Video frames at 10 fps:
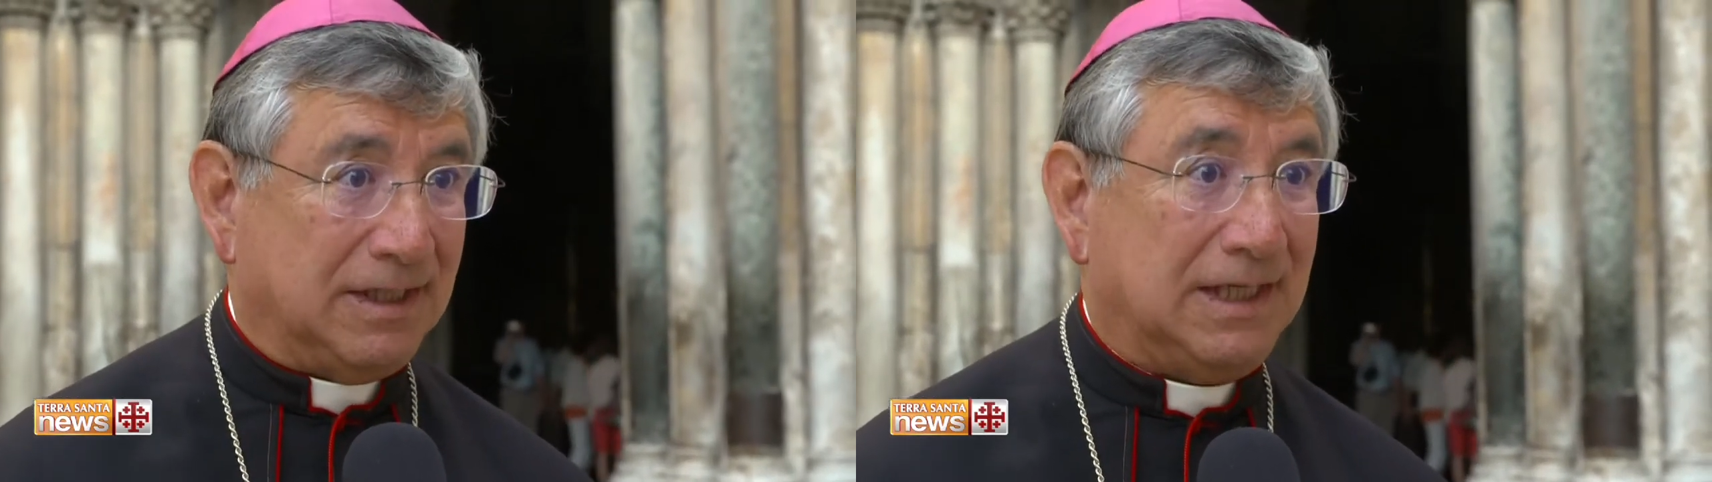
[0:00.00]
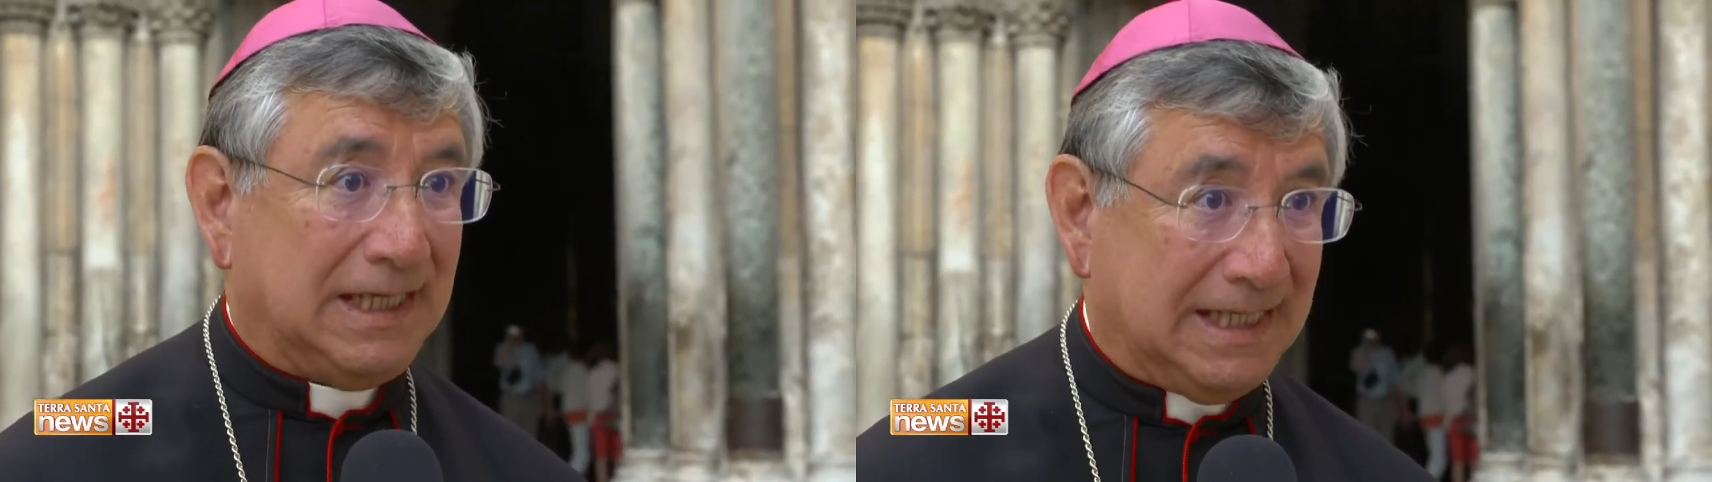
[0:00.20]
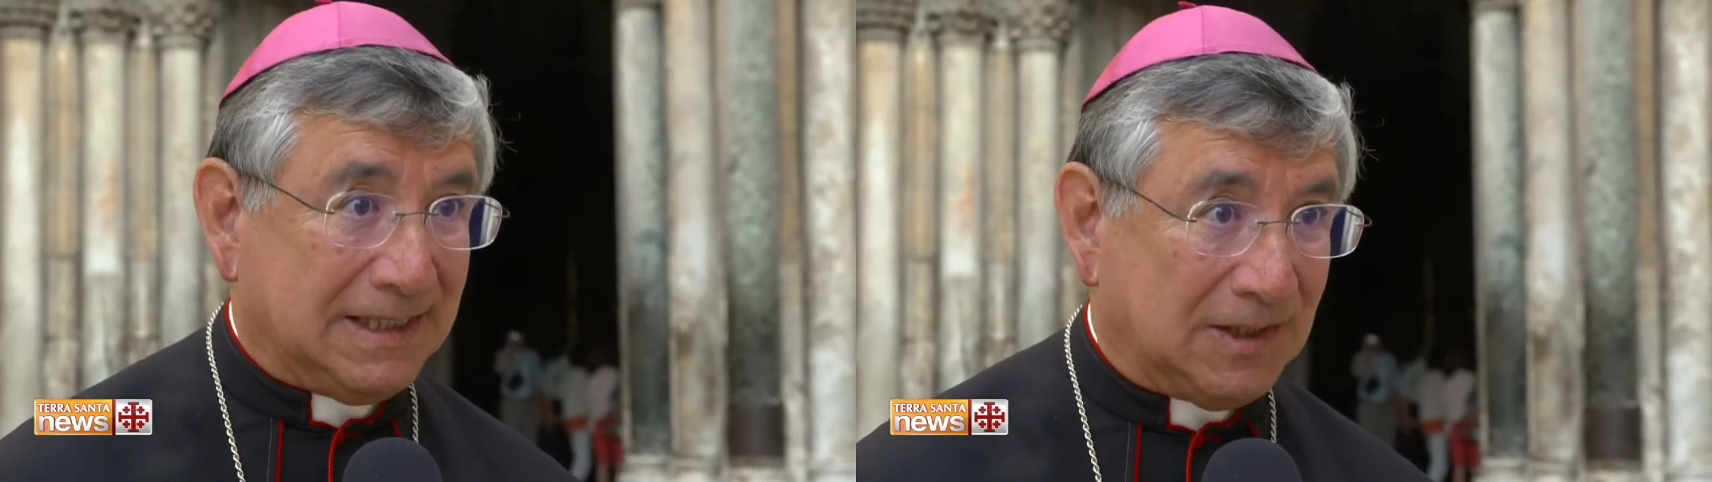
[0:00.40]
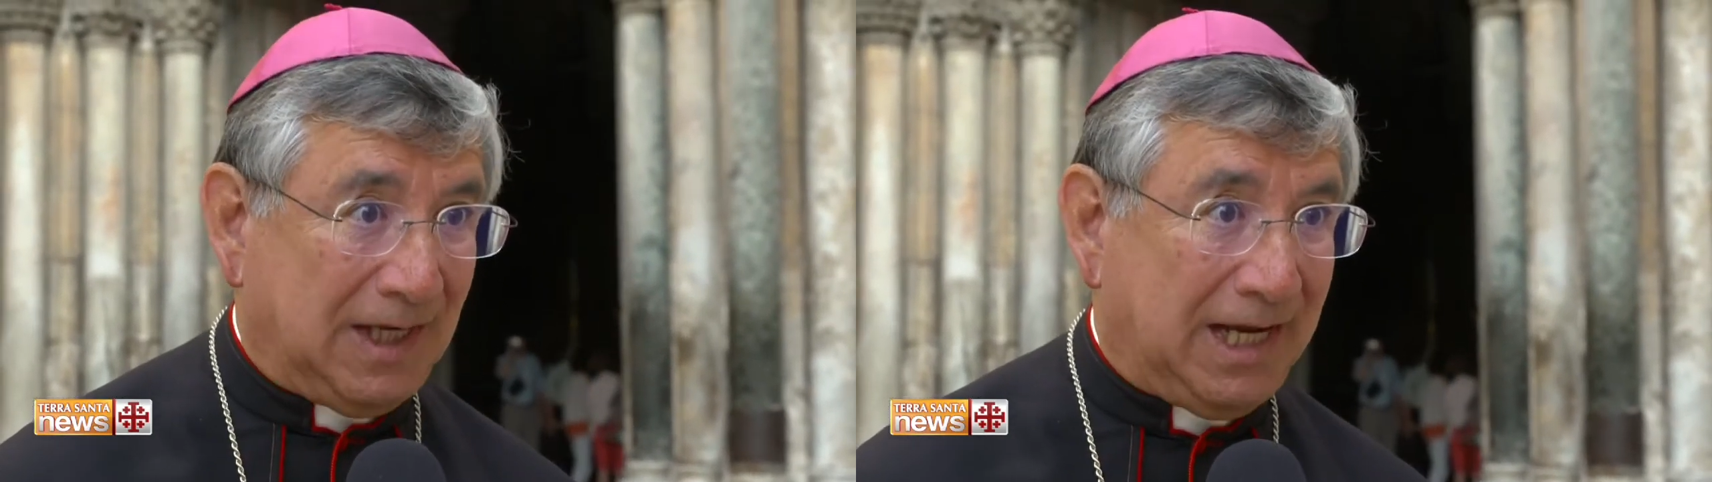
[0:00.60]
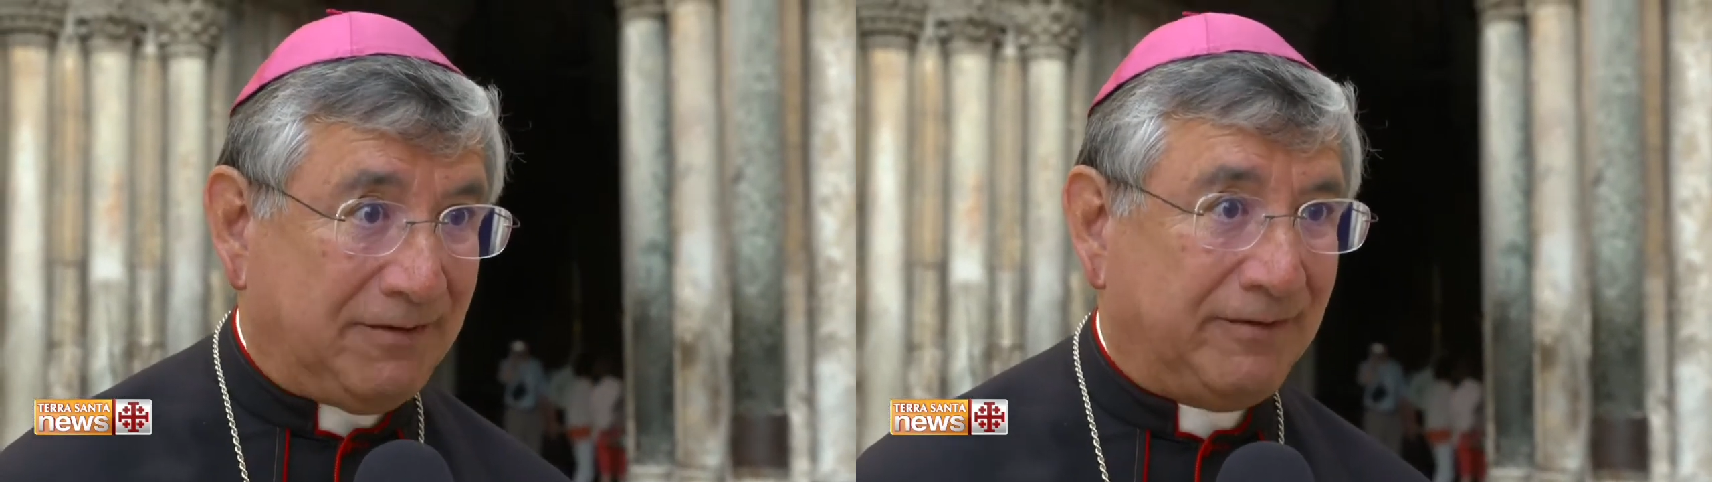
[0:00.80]
in His
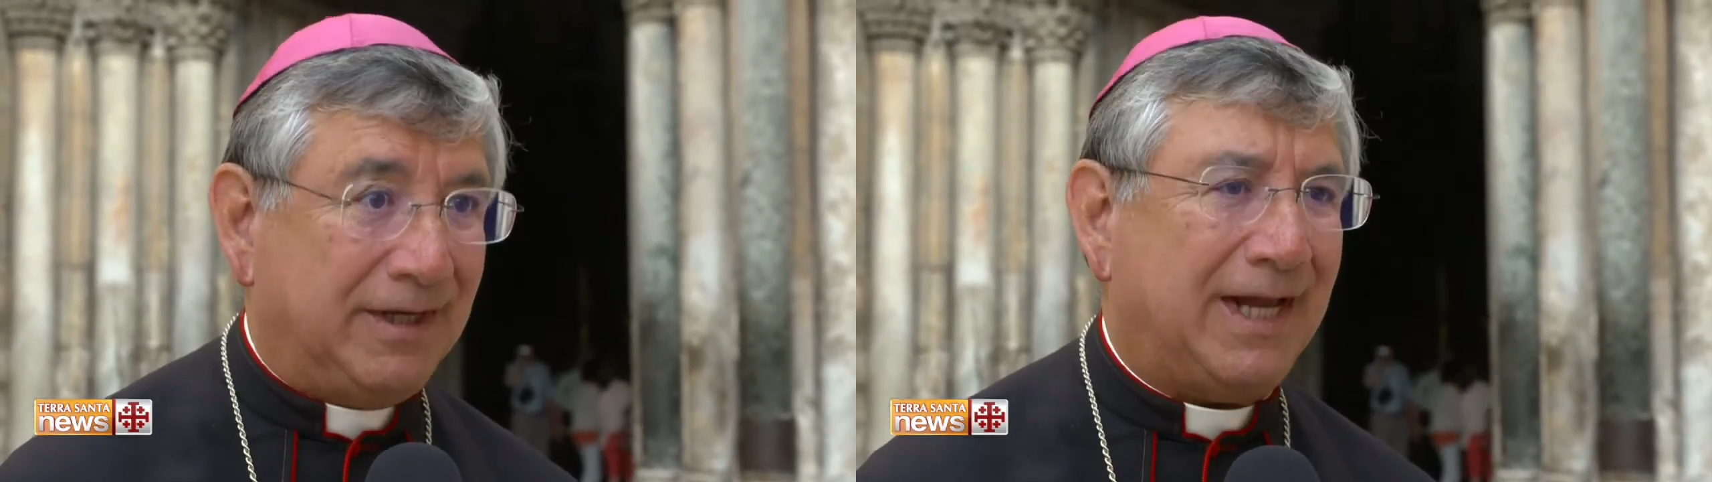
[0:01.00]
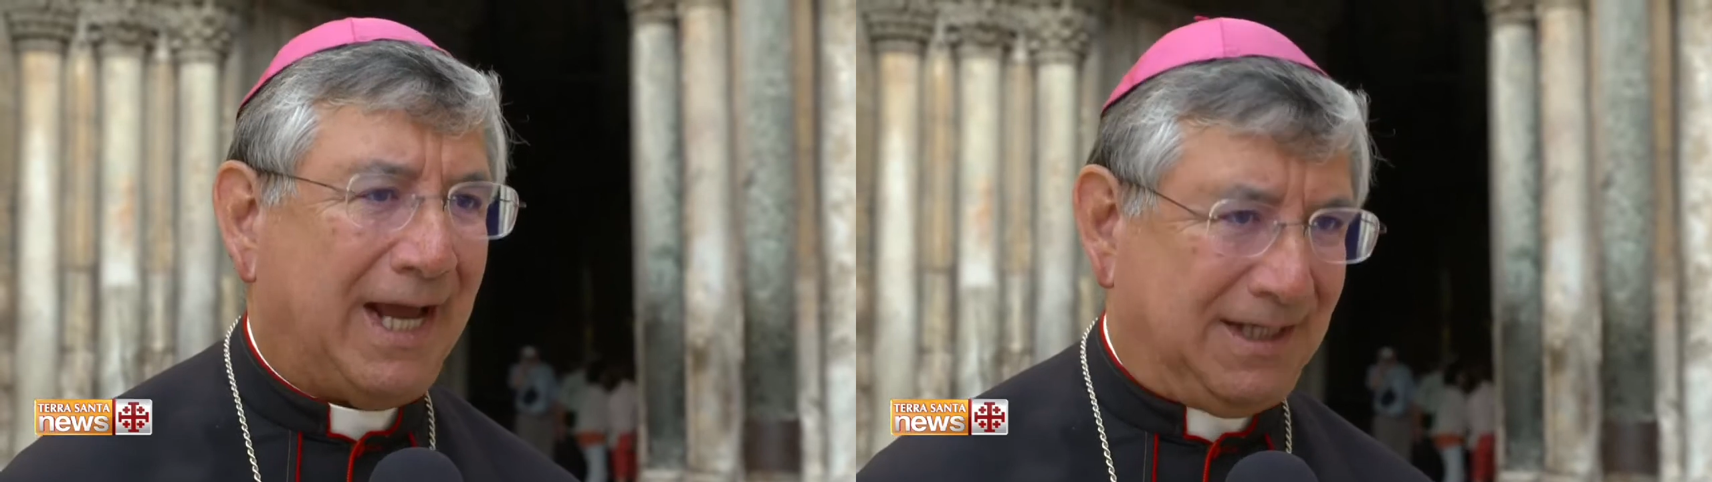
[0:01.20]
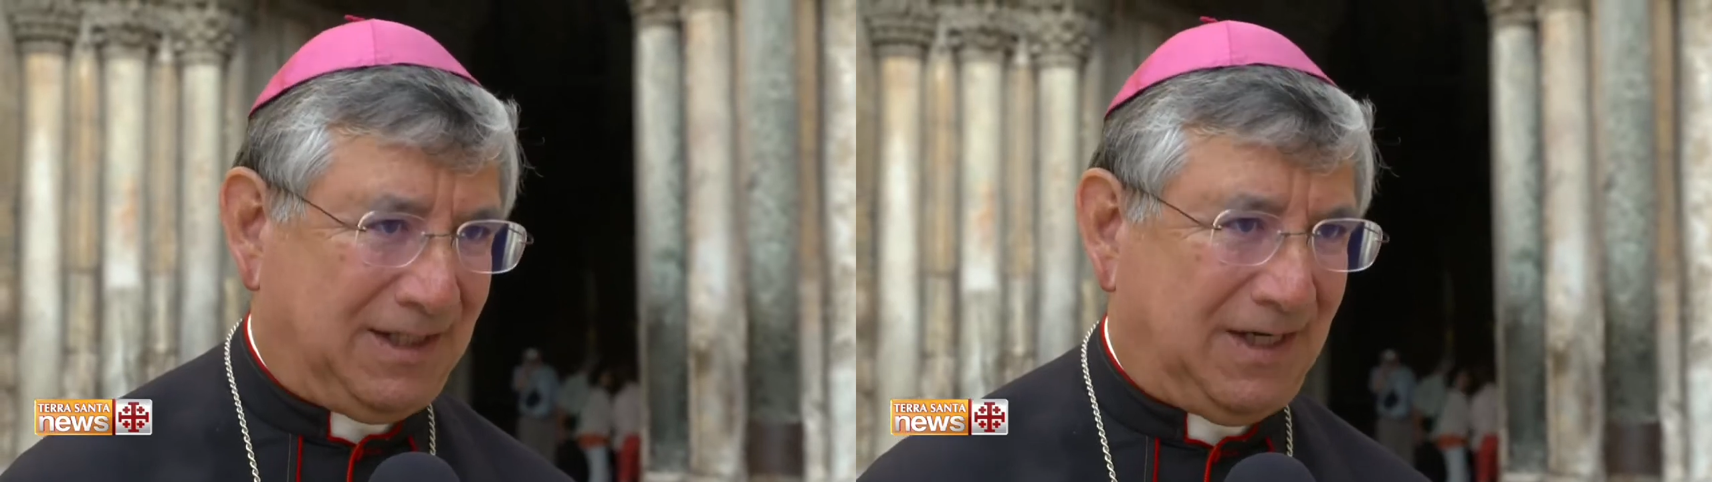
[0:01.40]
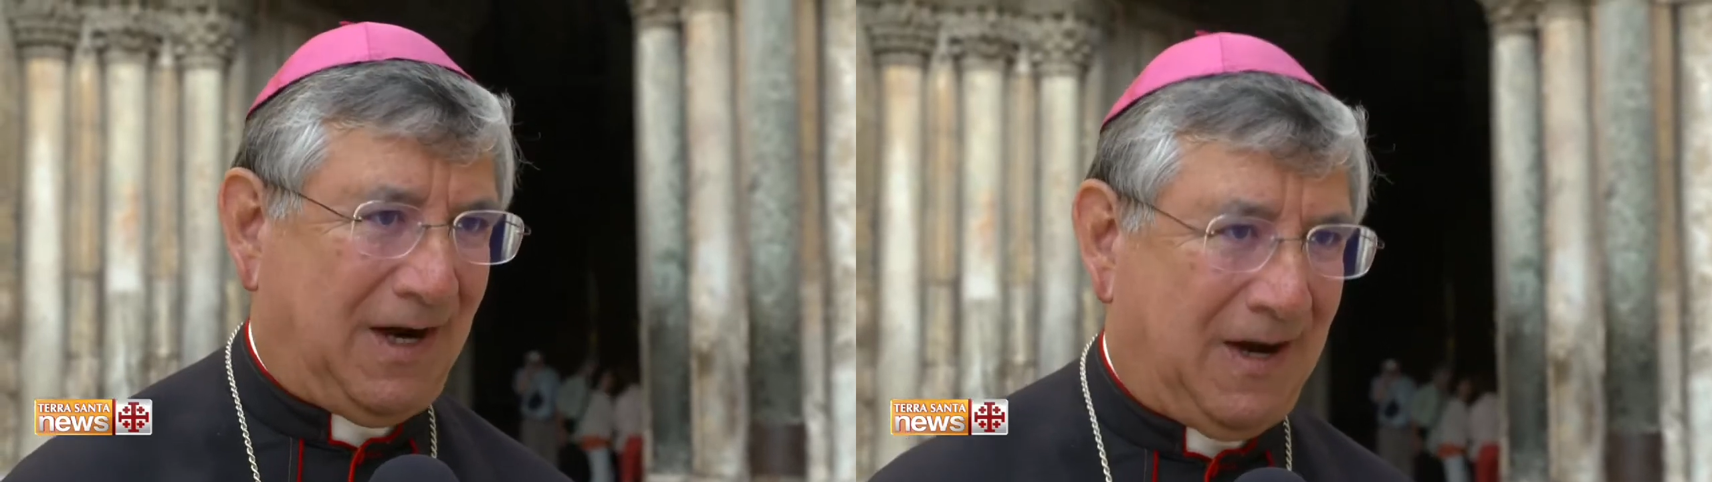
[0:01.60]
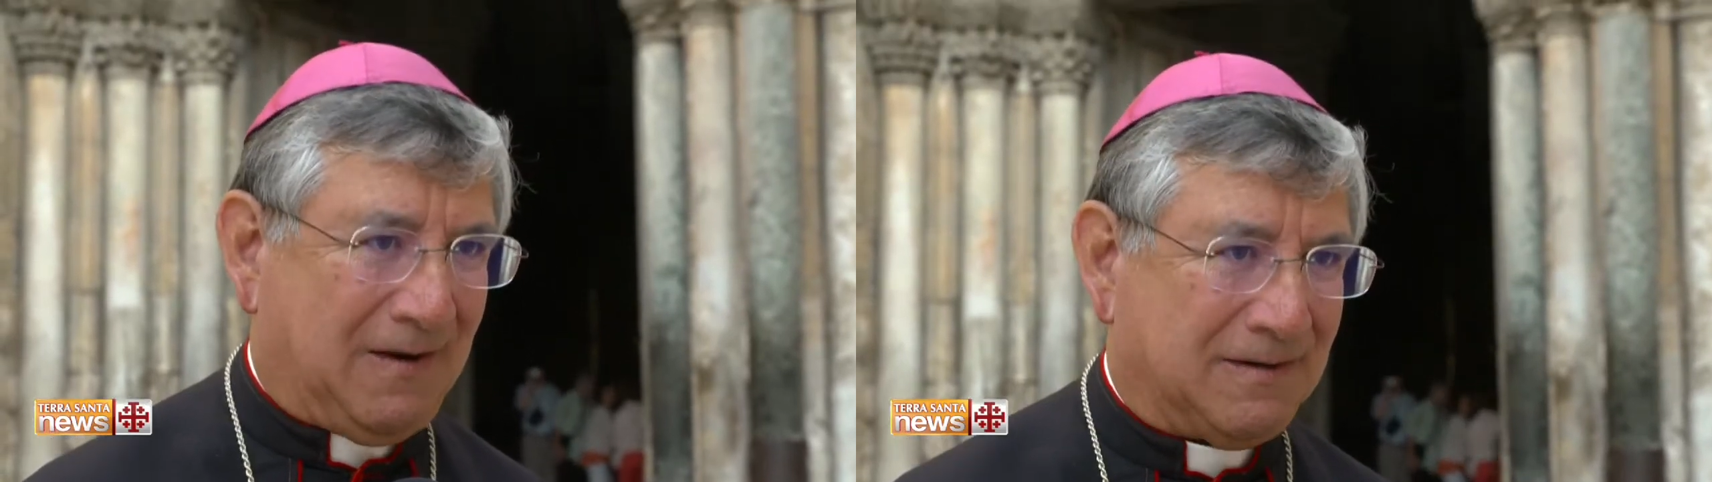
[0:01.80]
life and in
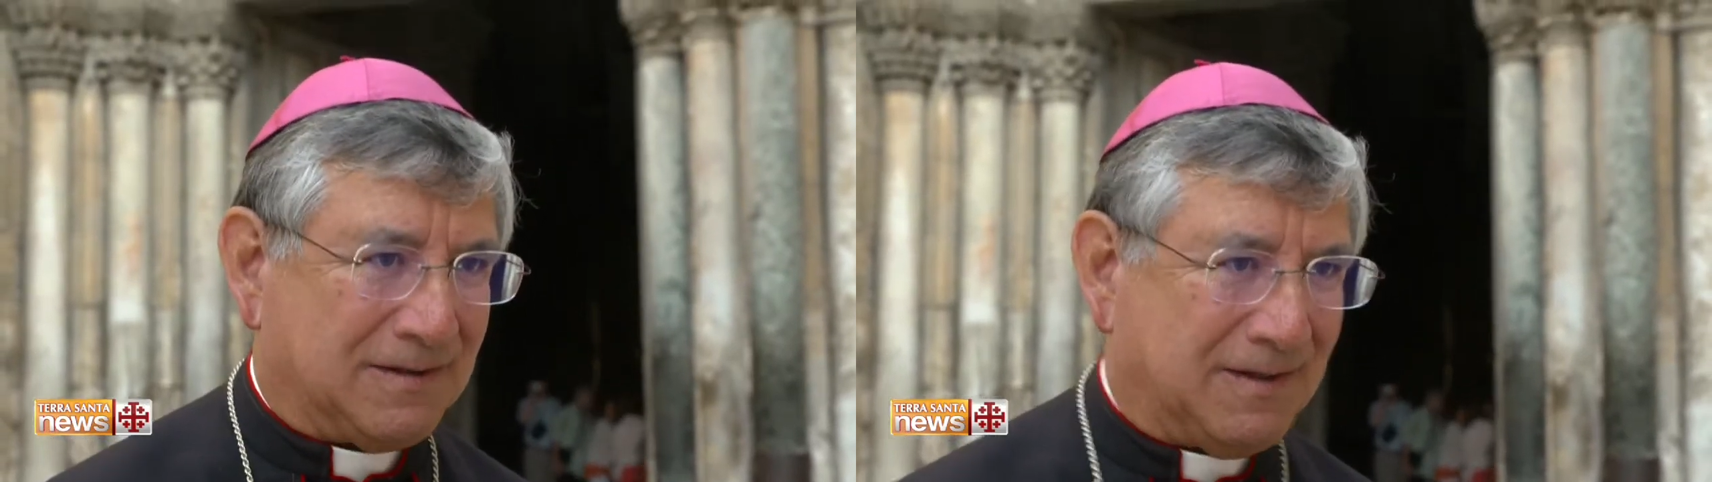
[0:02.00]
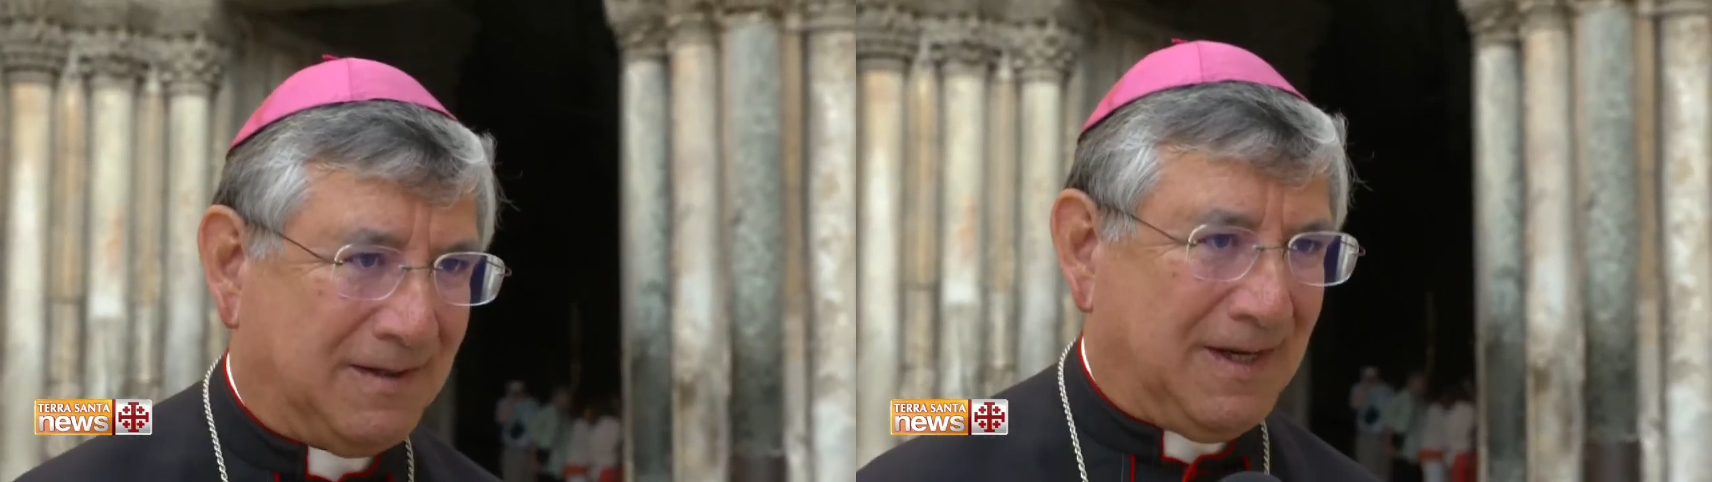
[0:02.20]
ours,